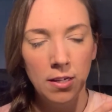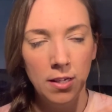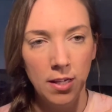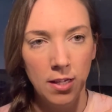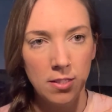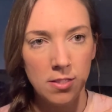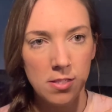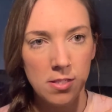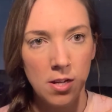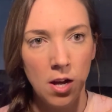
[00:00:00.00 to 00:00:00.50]

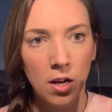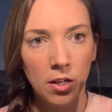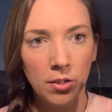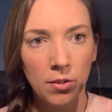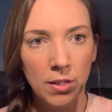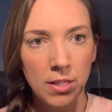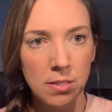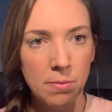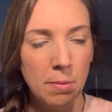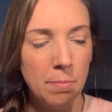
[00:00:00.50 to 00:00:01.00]
It's not
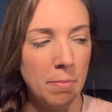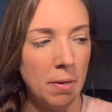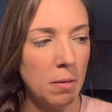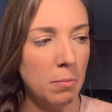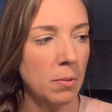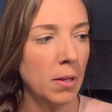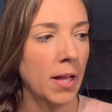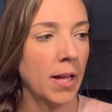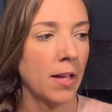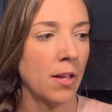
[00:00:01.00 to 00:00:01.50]
going to be
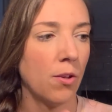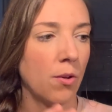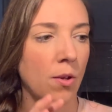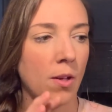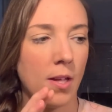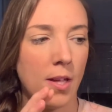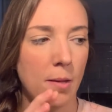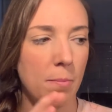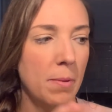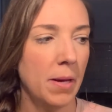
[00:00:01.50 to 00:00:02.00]
bubbling. You
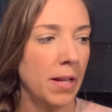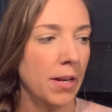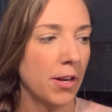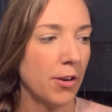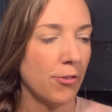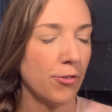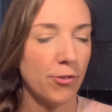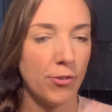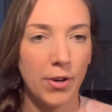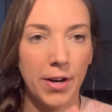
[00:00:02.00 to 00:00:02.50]
can keep it in your
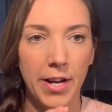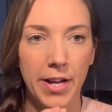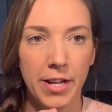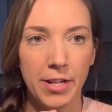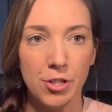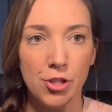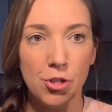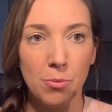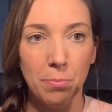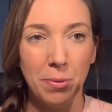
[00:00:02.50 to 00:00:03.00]
fridge,